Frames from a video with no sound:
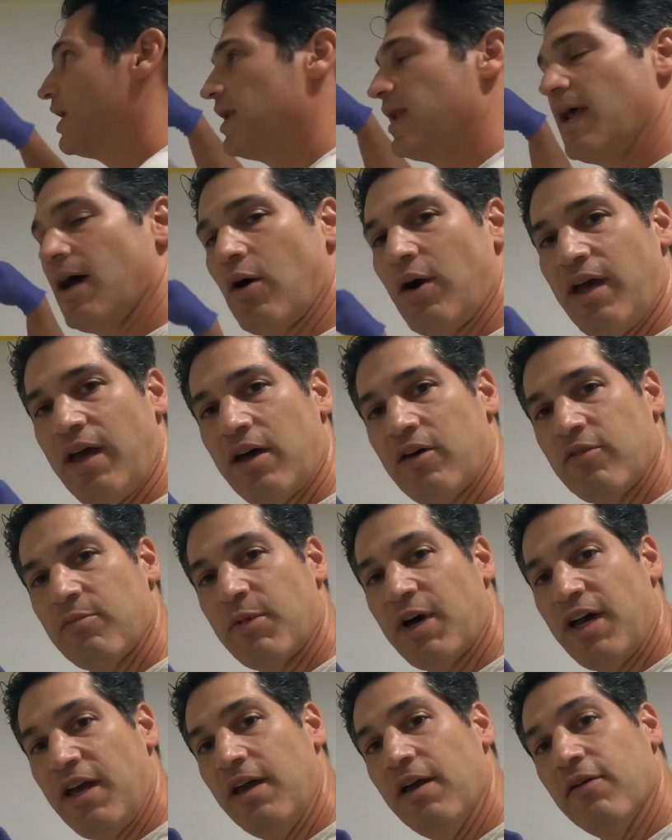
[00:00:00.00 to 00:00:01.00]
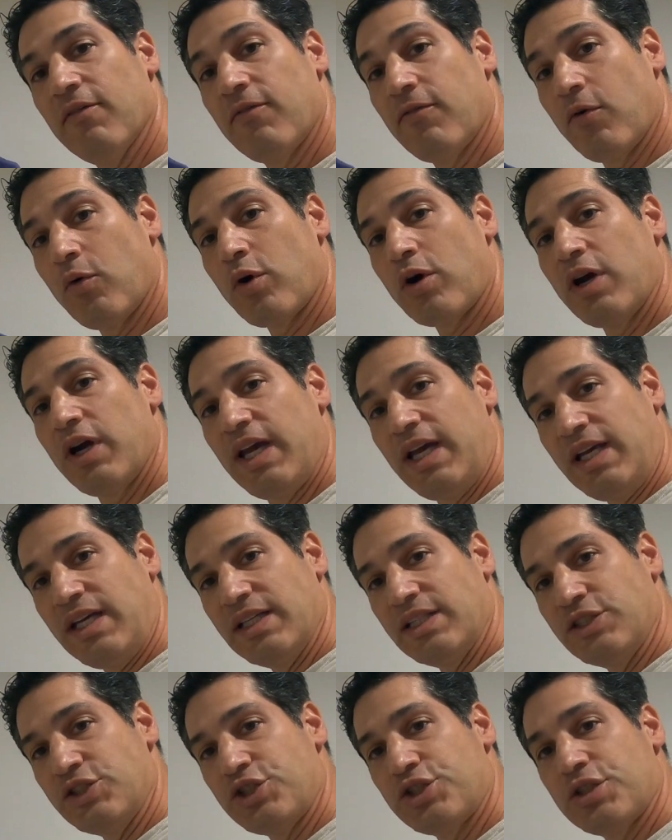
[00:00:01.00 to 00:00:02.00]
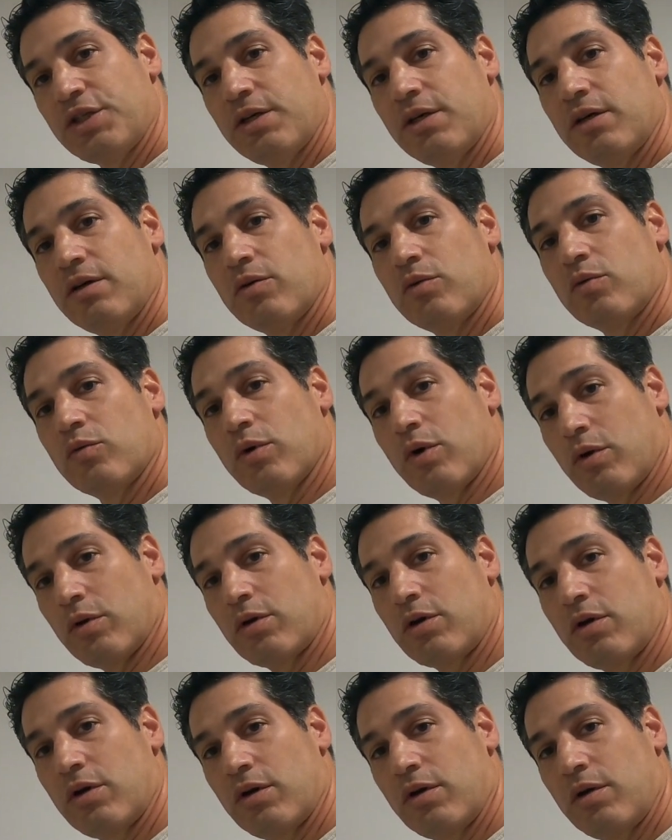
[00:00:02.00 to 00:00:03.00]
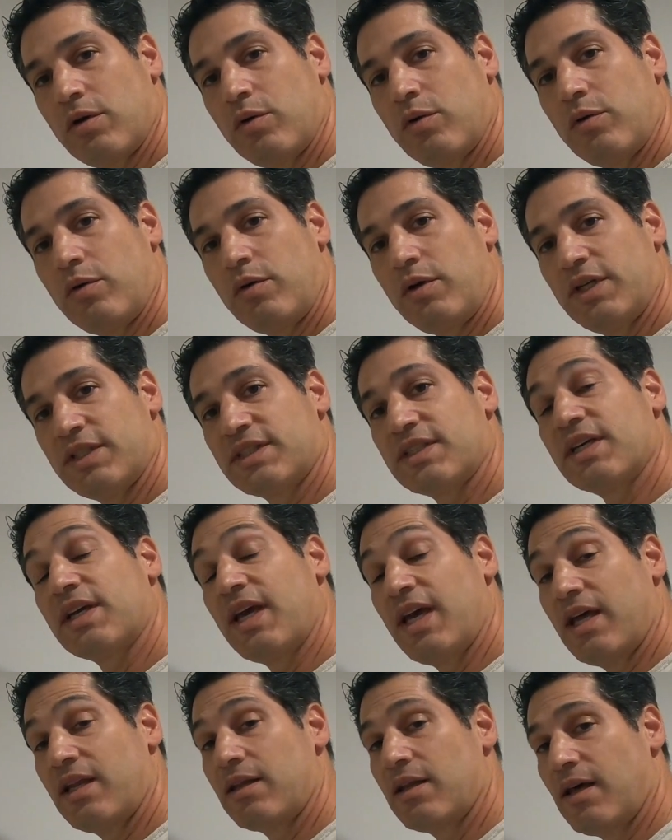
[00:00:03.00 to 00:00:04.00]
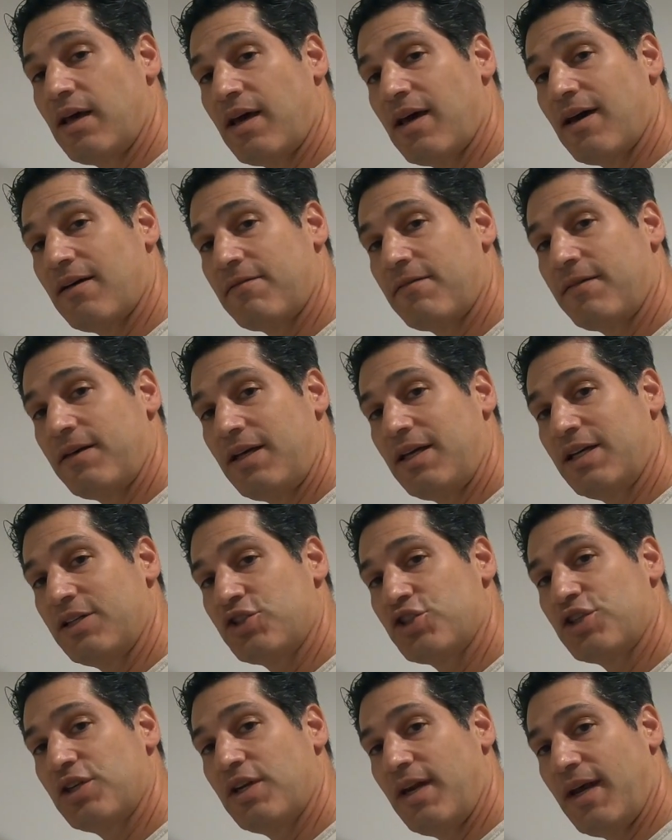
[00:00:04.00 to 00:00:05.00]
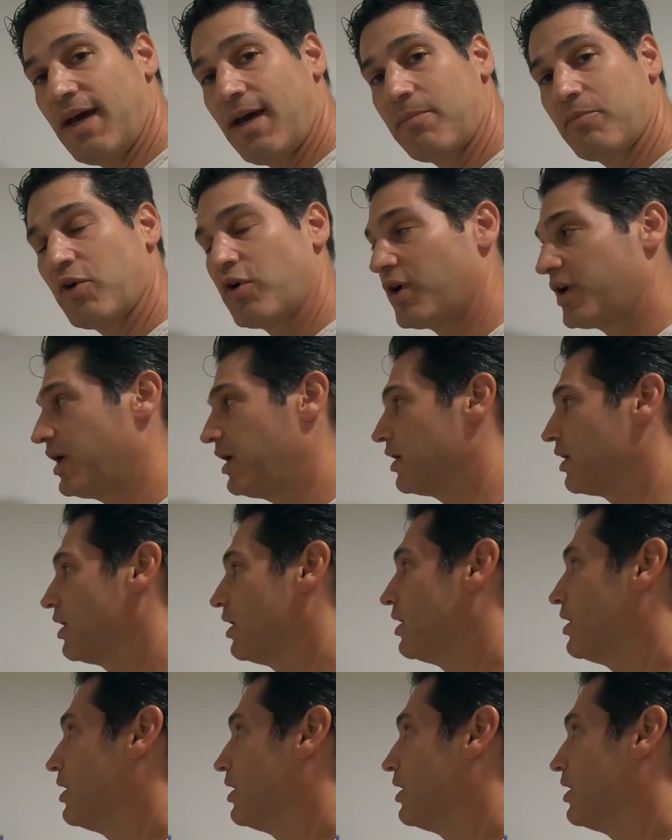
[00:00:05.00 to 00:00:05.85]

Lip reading: Now I have my 4-inch roller. It's again the 1/2-inch nap on it.